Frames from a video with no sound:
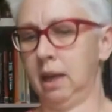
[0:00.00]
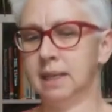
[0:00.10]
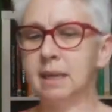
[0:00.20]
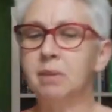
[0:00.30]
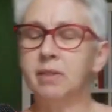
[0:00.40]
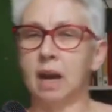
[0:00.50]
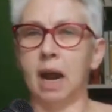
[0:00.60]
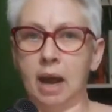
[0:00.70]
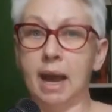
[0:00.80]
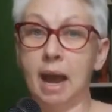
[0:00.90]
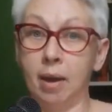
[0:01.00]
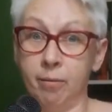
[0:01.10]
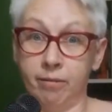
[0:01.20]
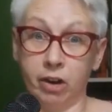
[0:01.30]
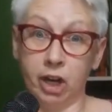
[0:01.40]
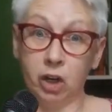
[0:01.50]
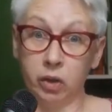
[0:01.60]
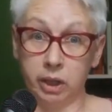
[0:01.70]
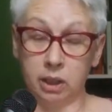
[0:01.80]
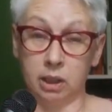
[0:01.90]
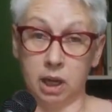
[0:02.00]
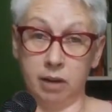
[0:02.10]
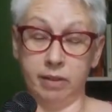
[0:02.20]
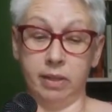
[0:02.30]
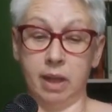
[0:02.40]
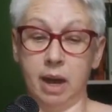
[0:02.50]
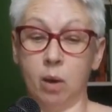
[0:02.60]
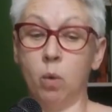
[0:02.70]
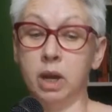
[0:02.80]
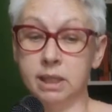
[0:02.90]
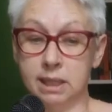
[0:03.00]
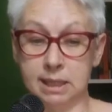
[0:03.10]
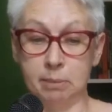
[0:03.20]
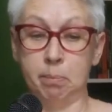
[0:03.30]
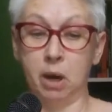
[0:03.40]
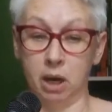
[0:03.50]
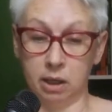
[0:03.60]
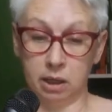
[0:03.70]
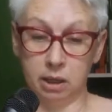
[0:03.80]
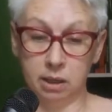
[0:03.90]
is something that I am very critical of and that I want to debunk.